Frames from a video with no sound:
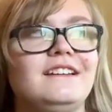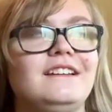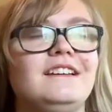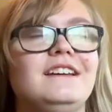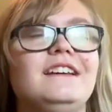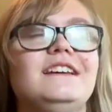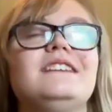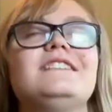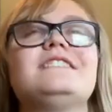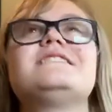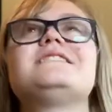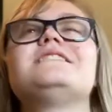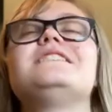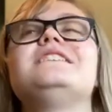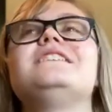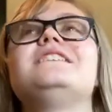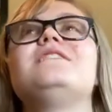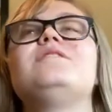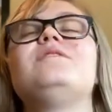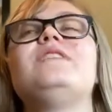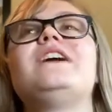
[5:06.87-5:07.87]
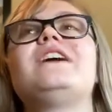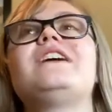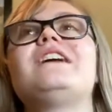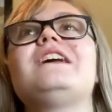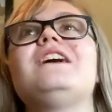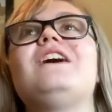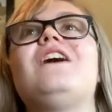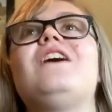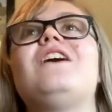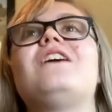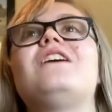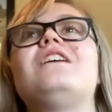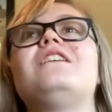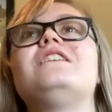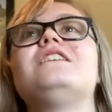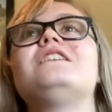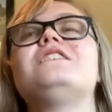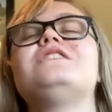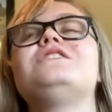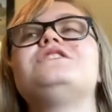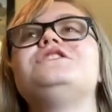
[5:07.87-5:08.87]
it's, it's very
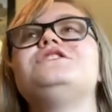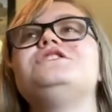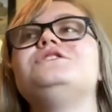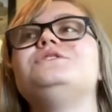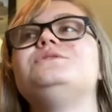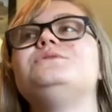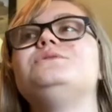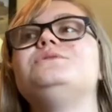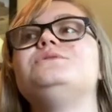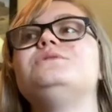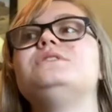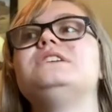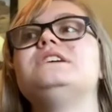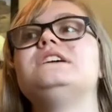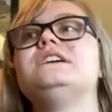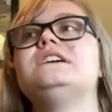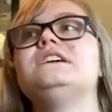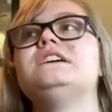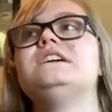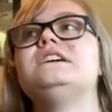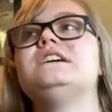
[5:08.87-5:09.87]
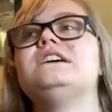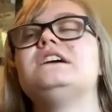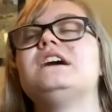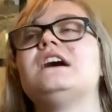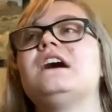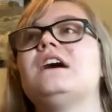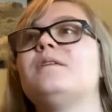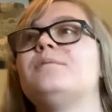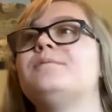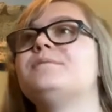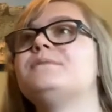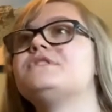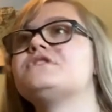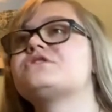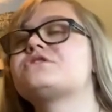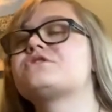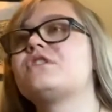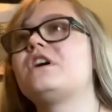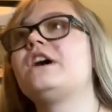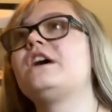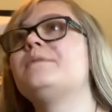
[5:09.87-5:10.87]
hard to um,
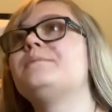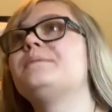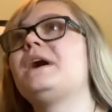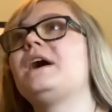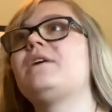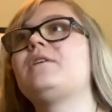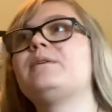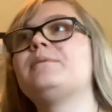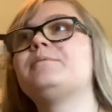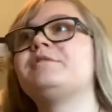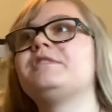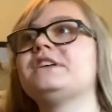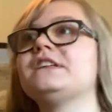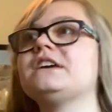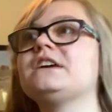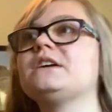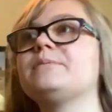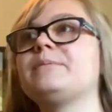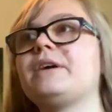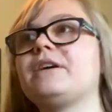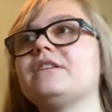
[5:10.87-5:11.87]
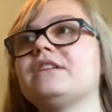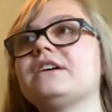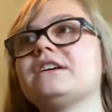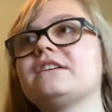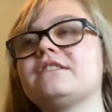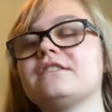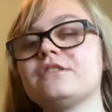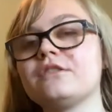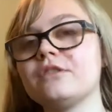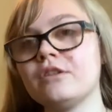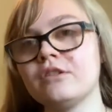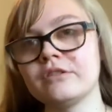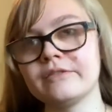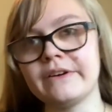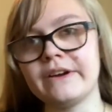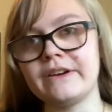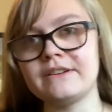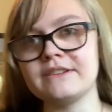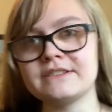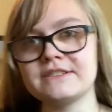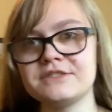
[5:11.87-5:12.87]
describe how I'm feeling about like the
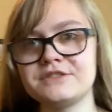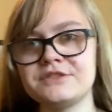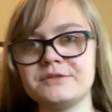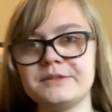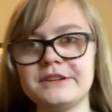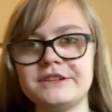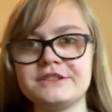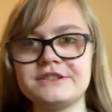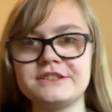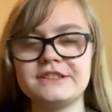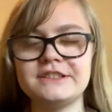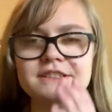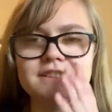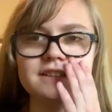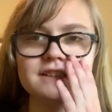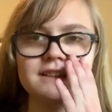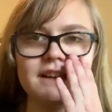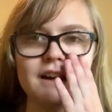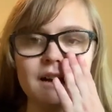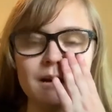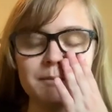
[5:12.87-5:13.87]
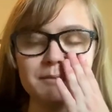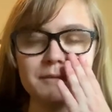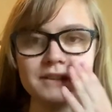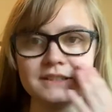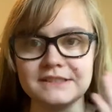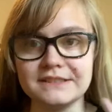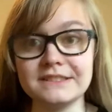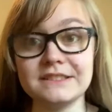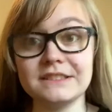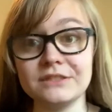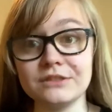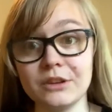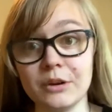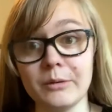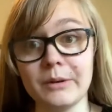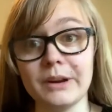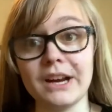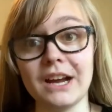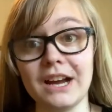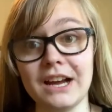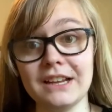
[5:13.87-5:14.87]
coronavirus situation because um, it's still
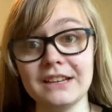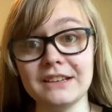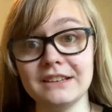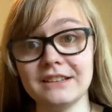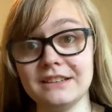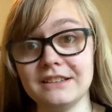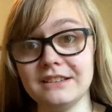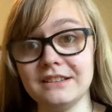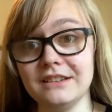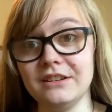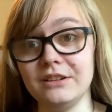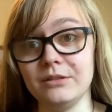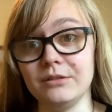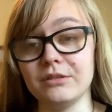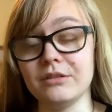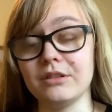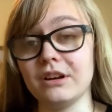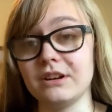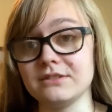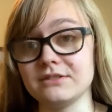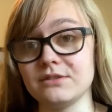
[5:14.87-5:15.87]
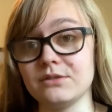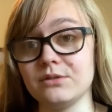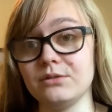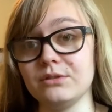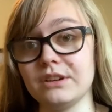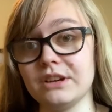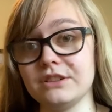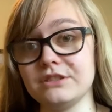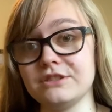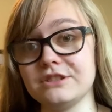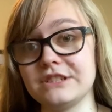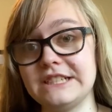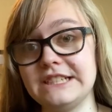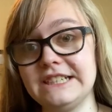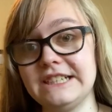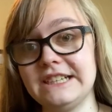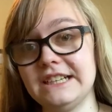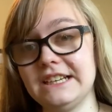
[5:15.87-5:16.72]
going on, you know, across the whole country.